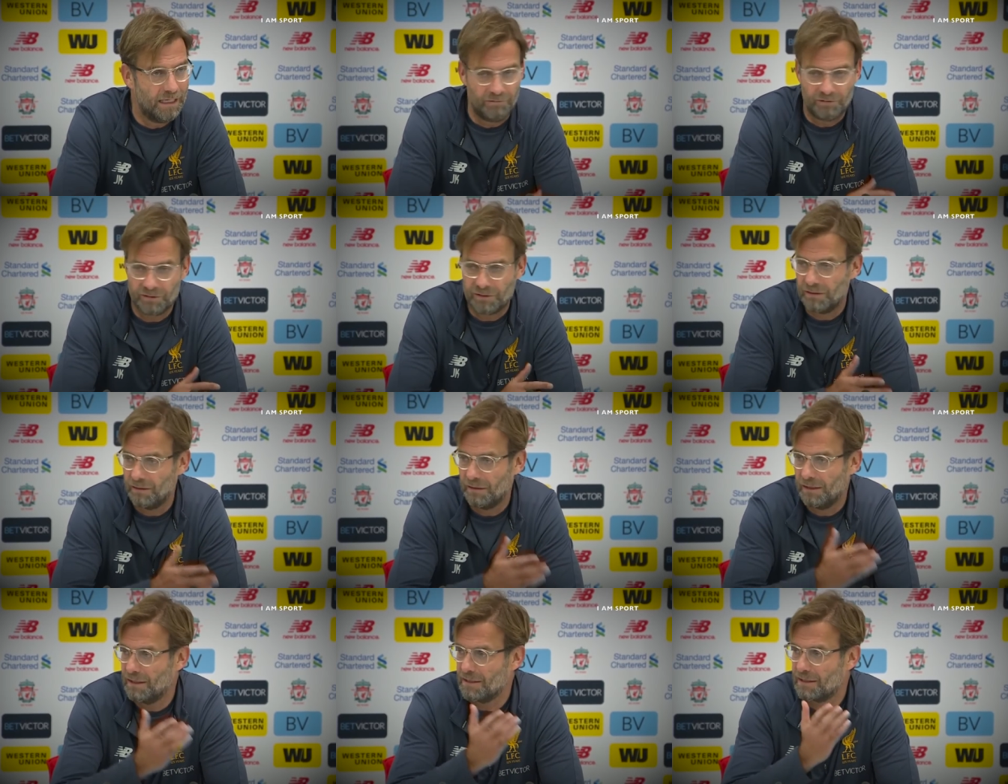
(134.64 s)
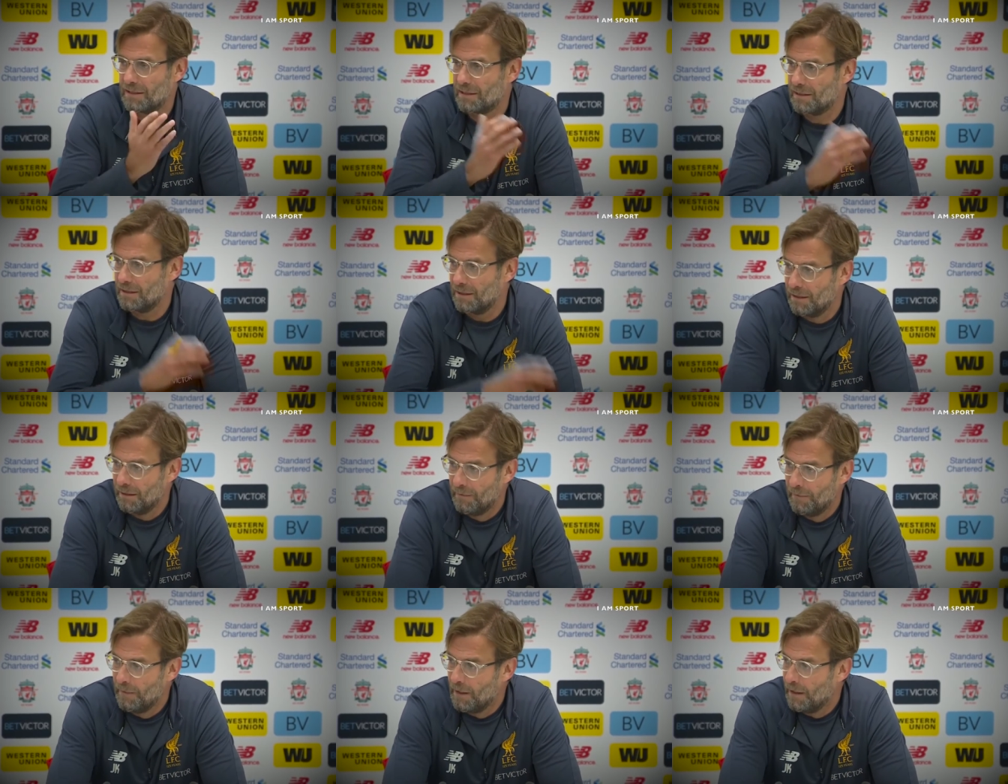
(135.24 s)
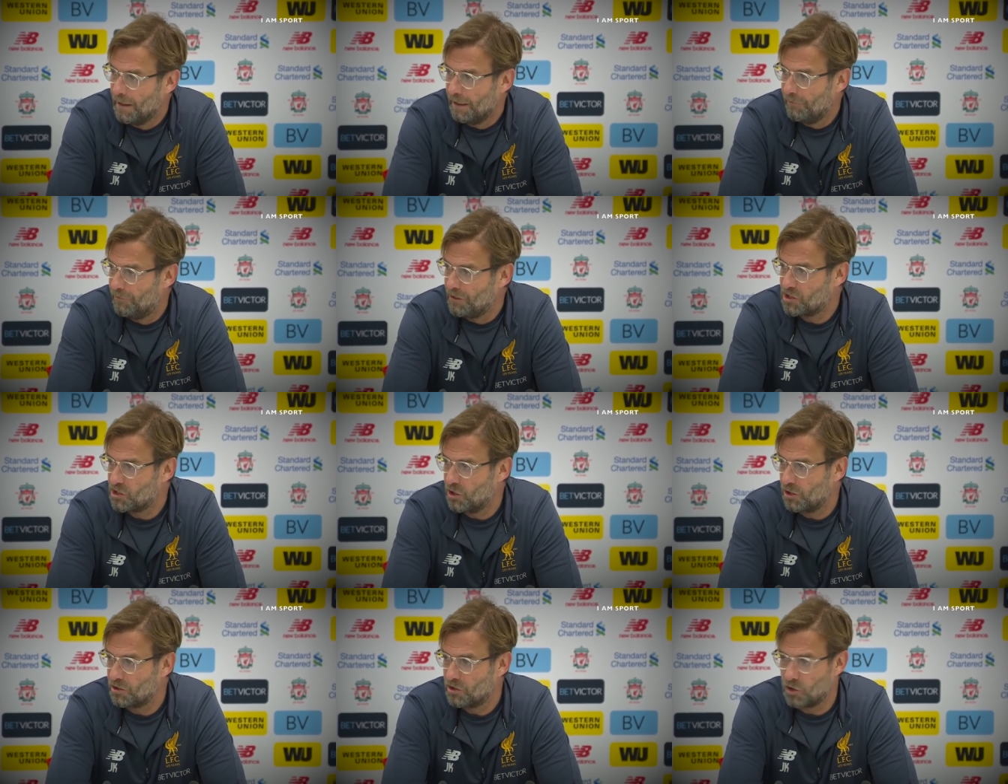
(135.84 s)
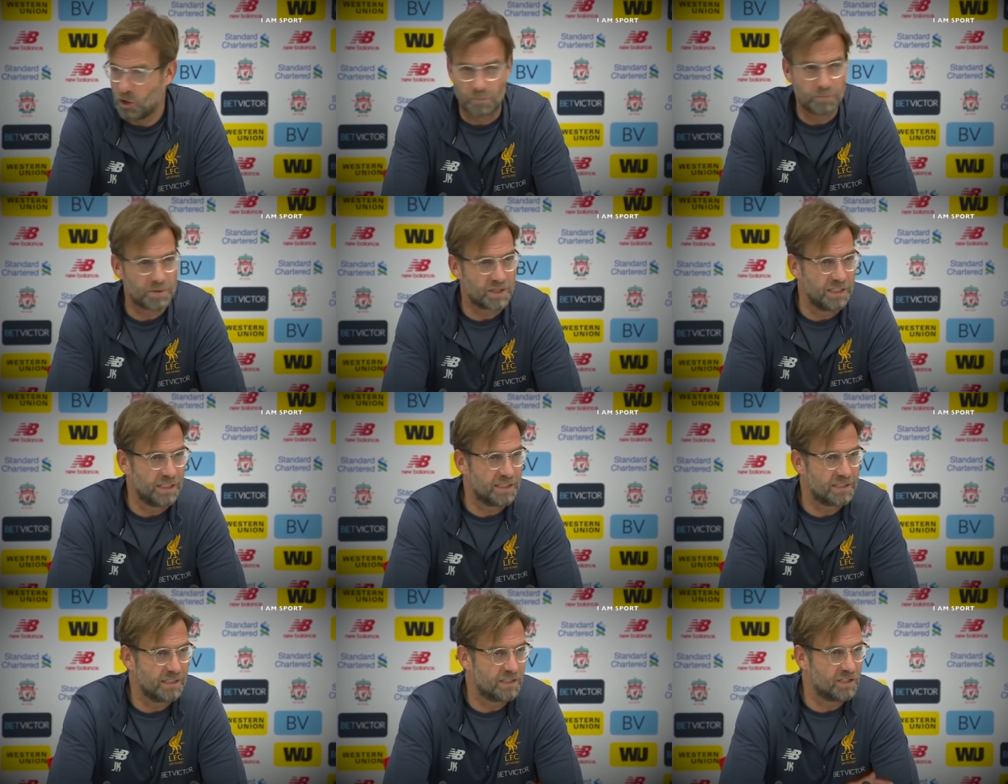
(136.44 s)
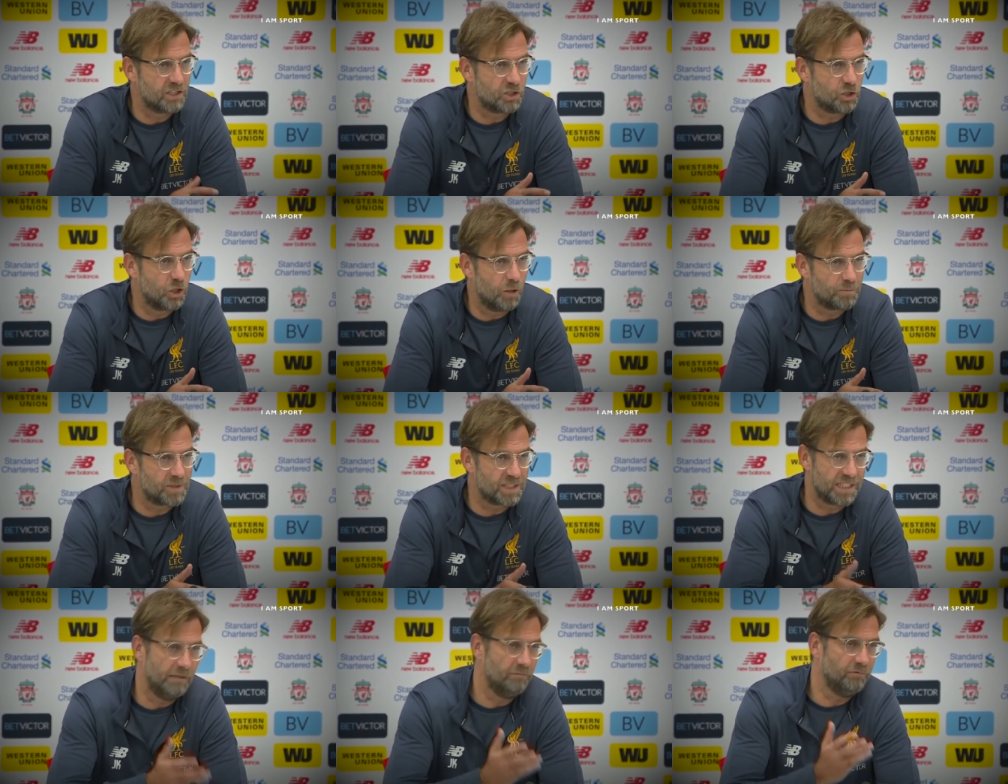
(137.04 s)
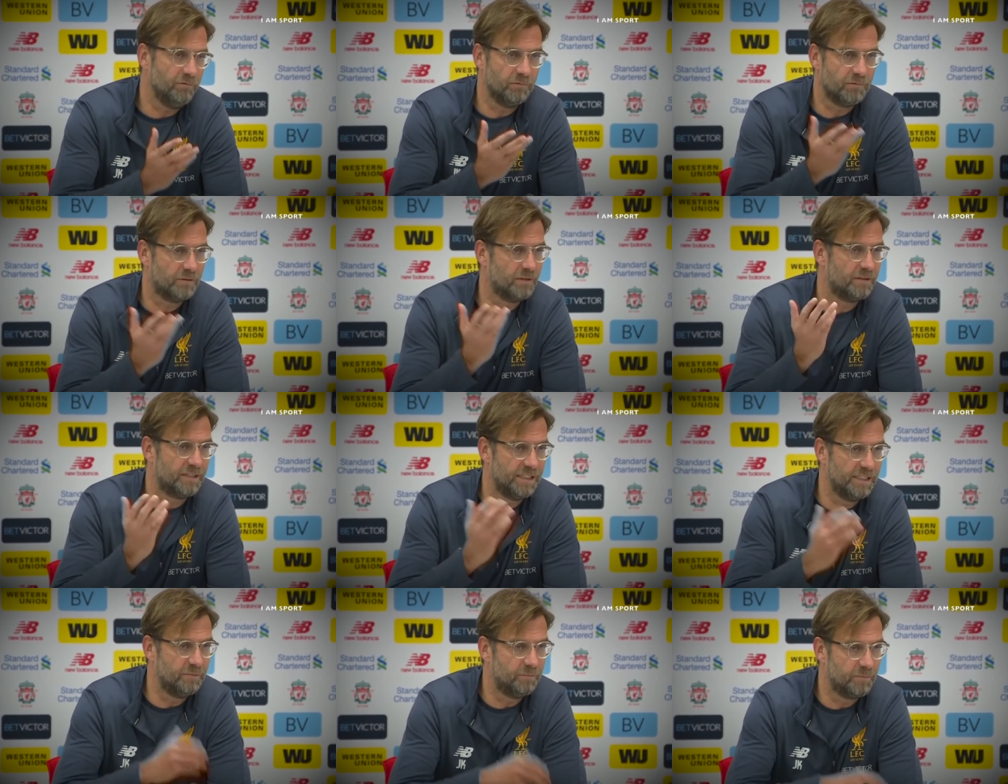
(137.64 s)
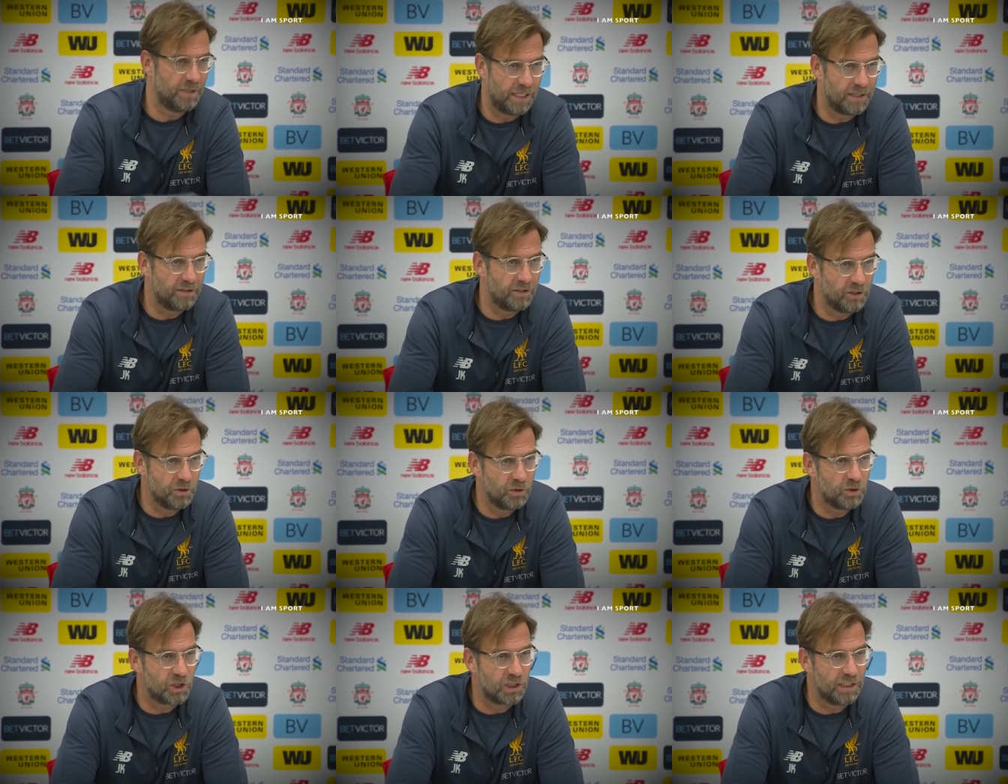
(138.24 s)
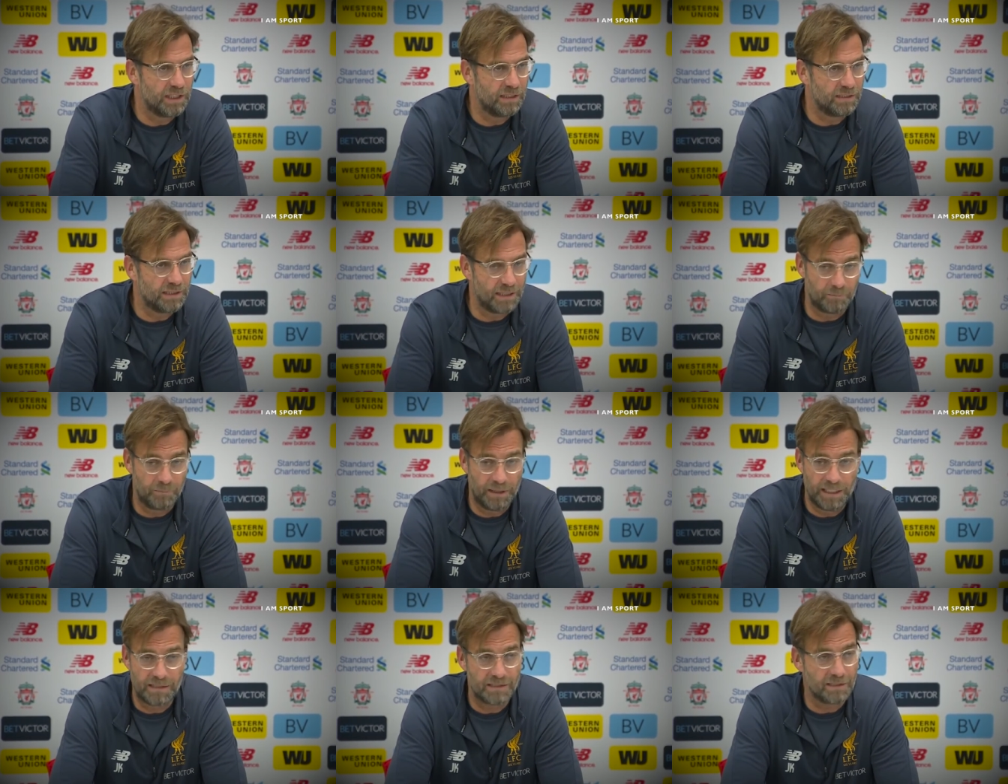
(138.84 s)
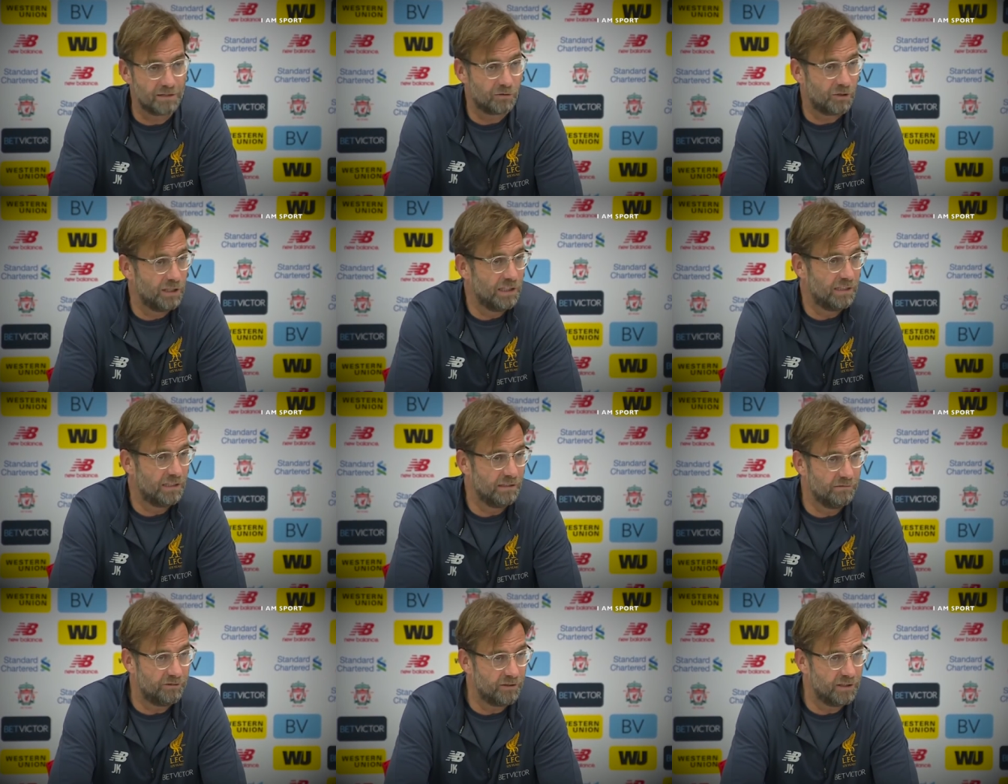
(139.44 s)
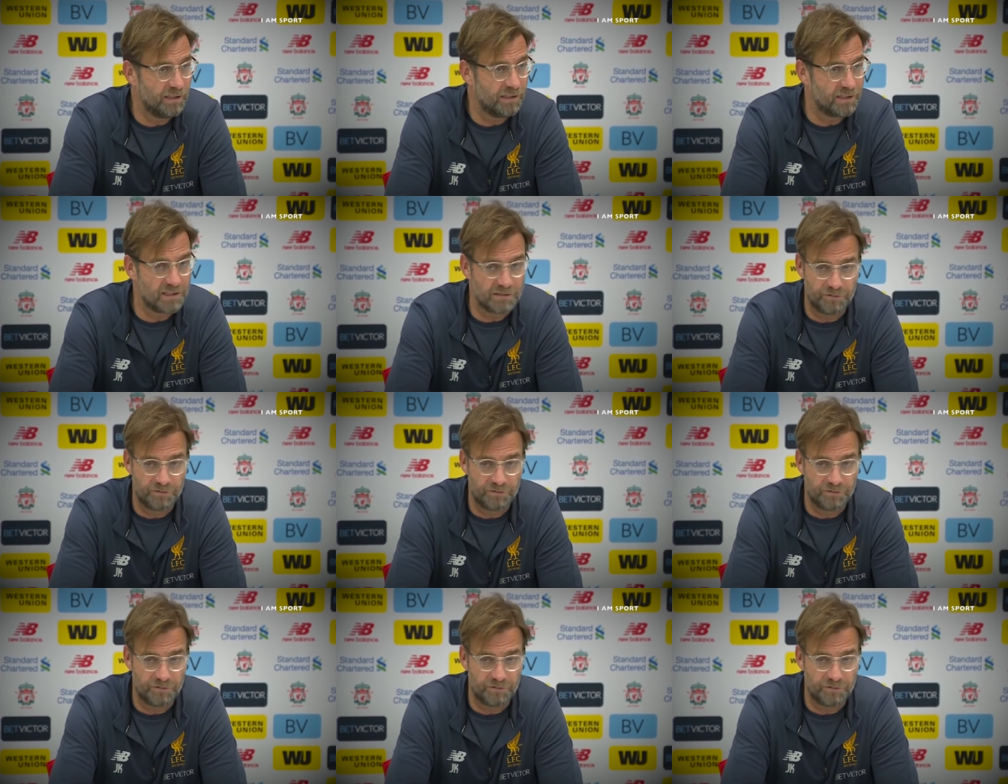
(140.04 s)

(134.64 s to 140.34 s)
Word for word: Everton is, if it's not top six, it's a top seven team then usually, and that makes it really difficult.